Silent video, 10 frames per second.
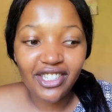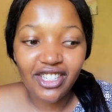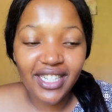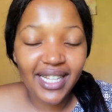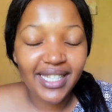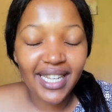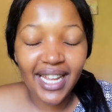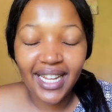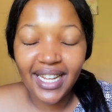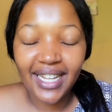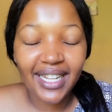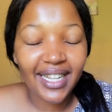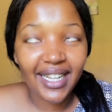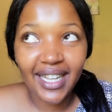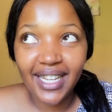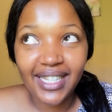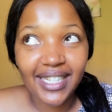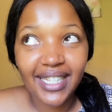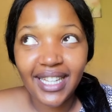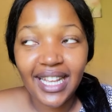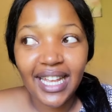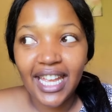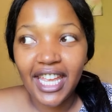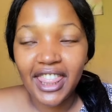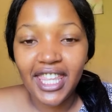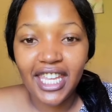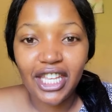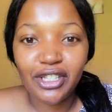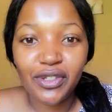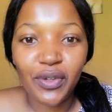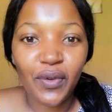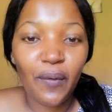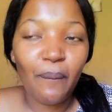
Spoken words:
She doesn't like any thingy, so